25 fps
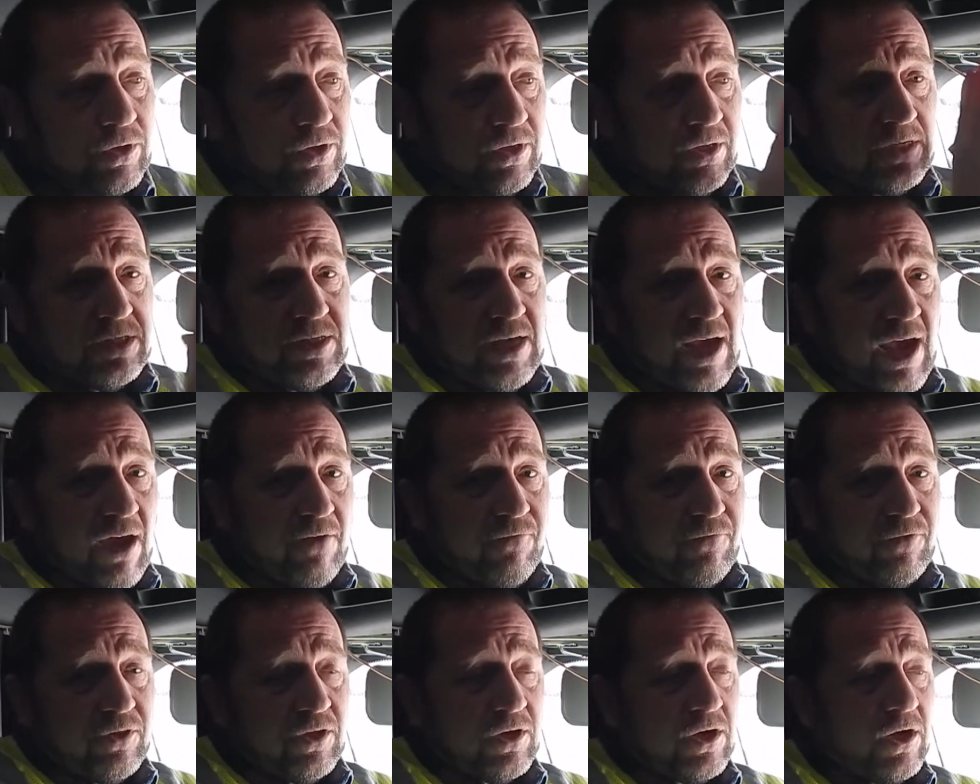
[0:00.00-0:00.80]
this
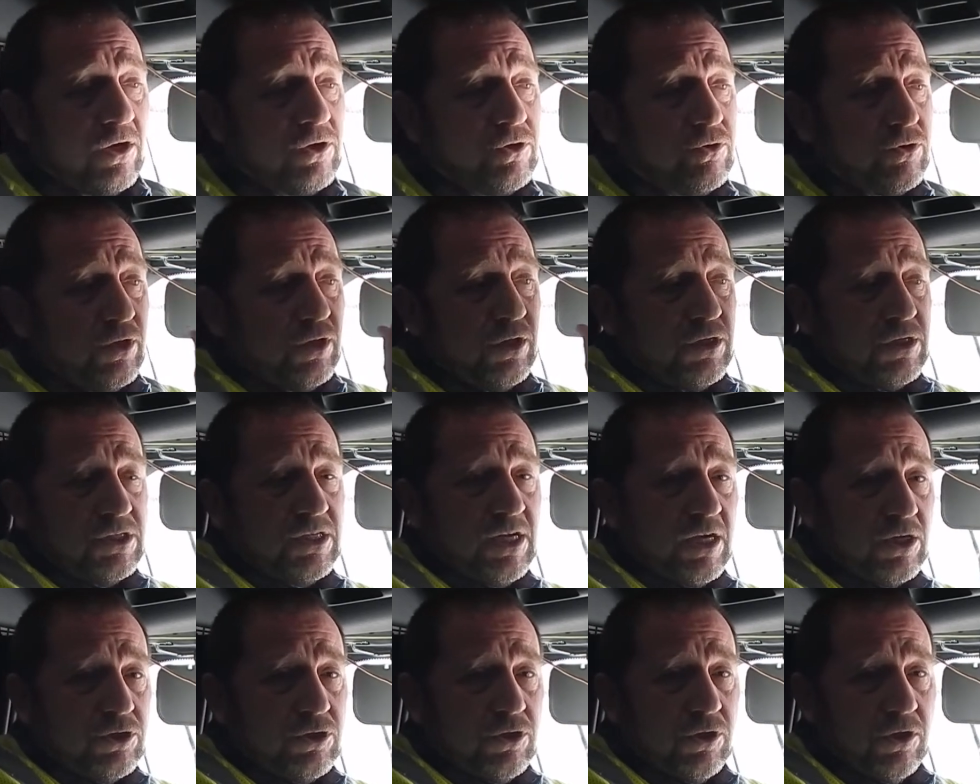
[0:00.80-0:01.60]
half of the country, this
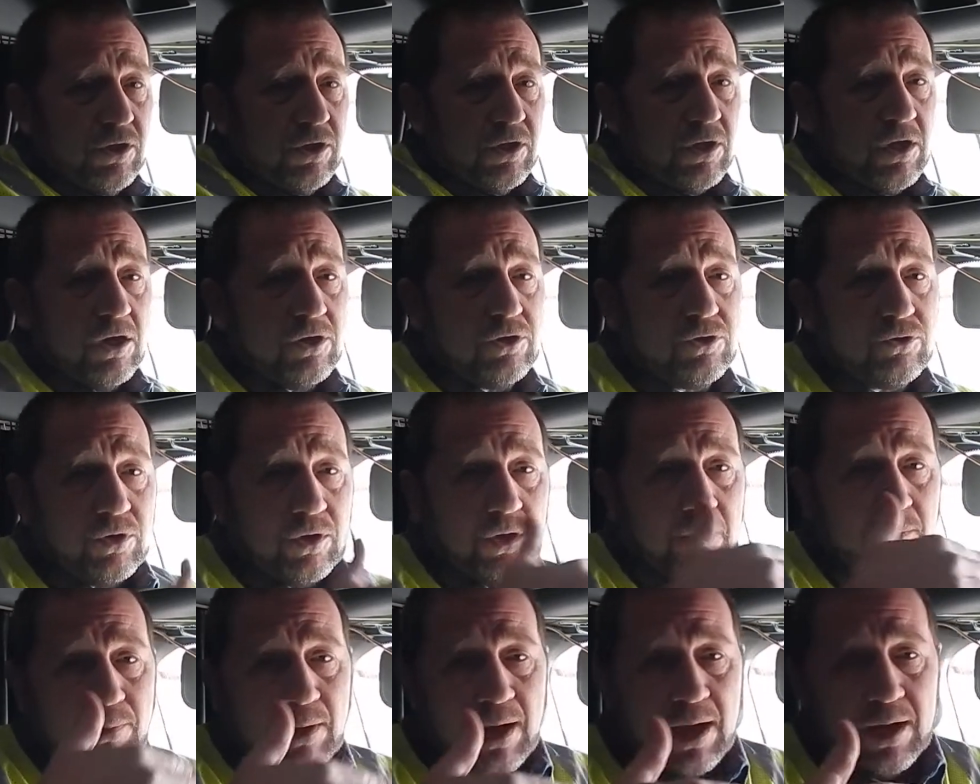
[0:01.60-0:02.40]
section of the country,
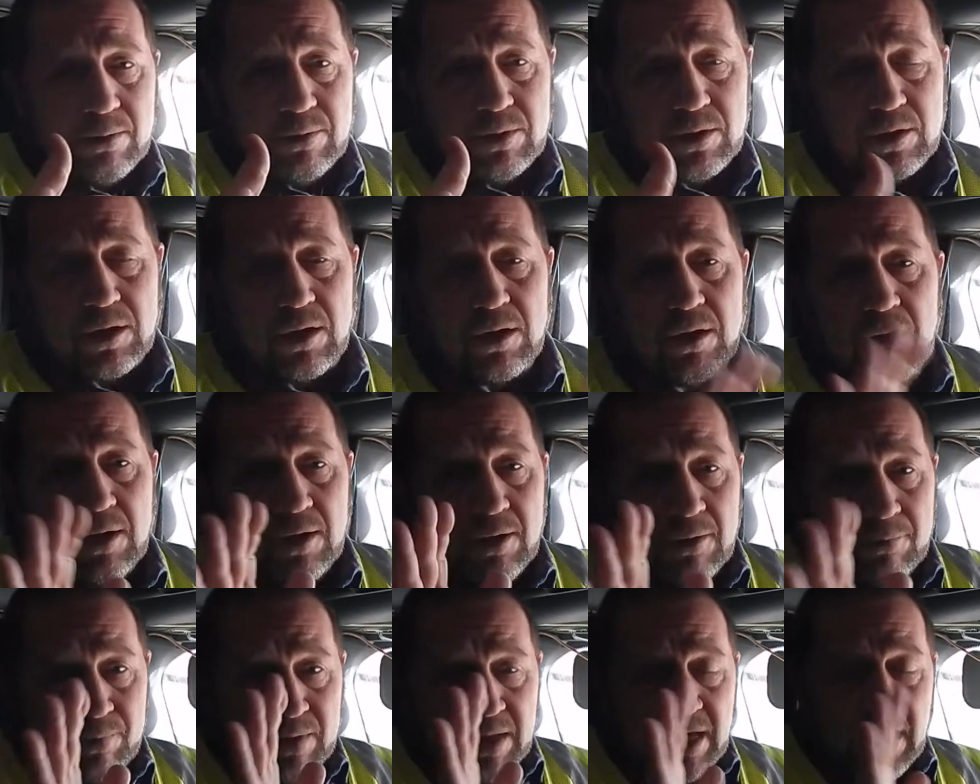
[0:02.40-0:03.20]
the bottom of the country.
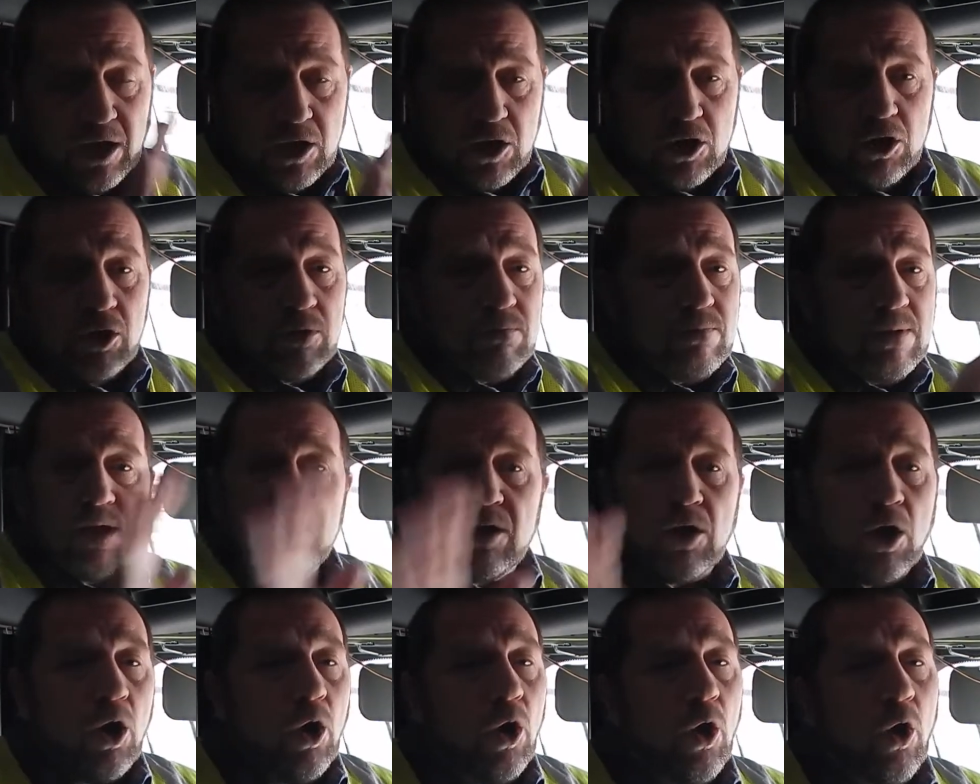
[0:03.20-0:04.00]
It could mean
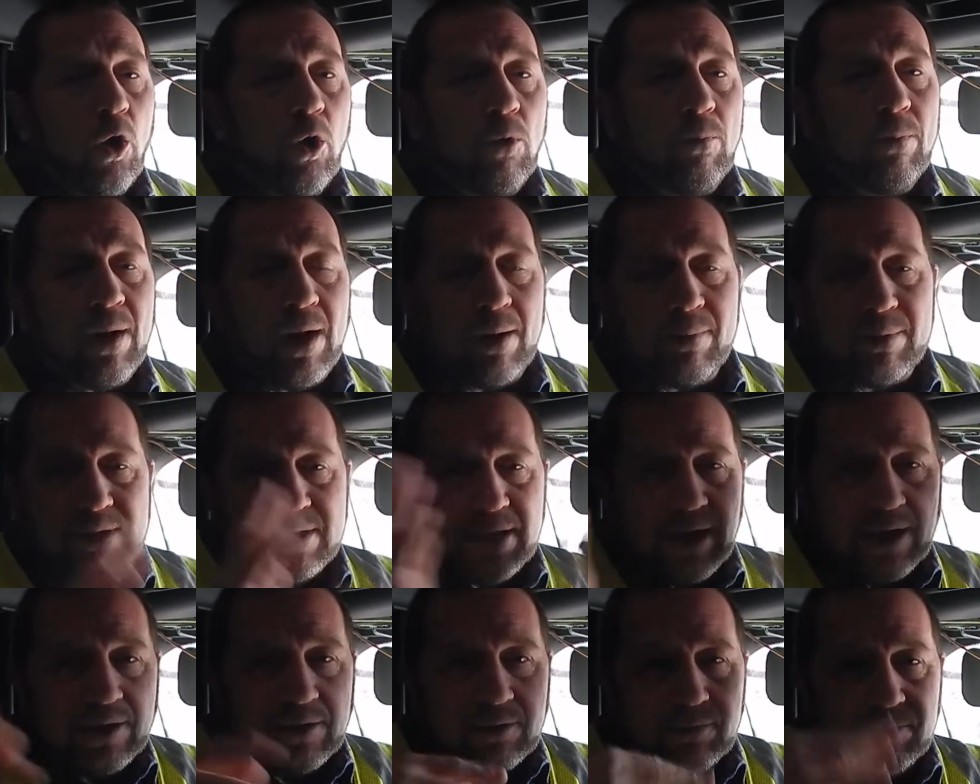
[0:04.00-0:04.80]
a whole bunch, I'm
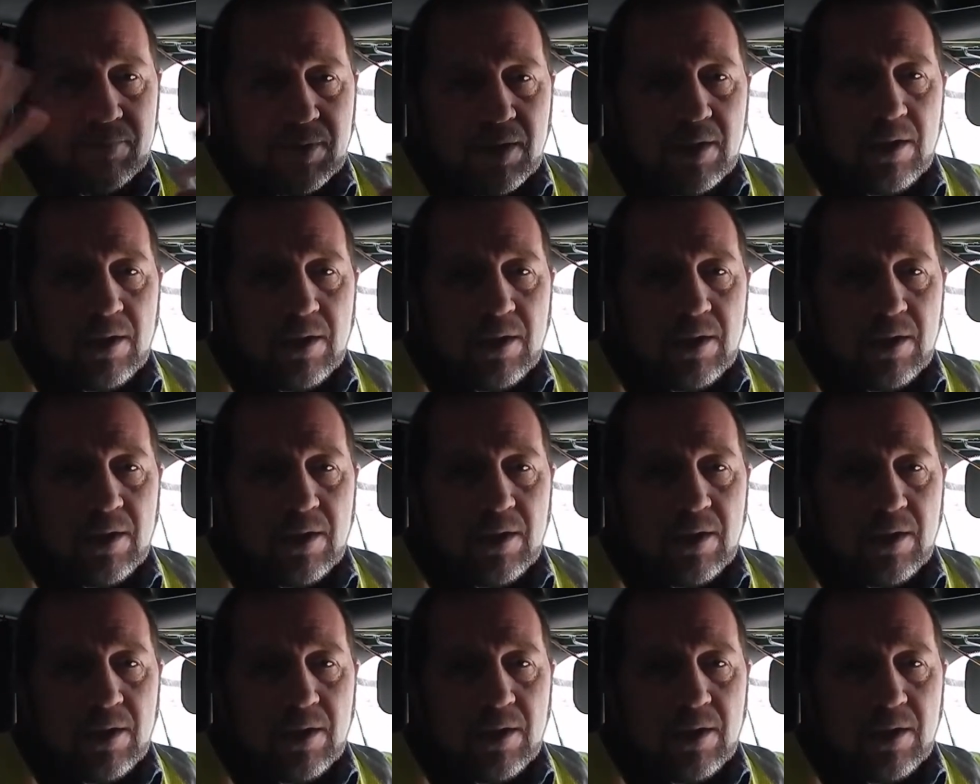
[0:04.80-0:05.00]
Italian.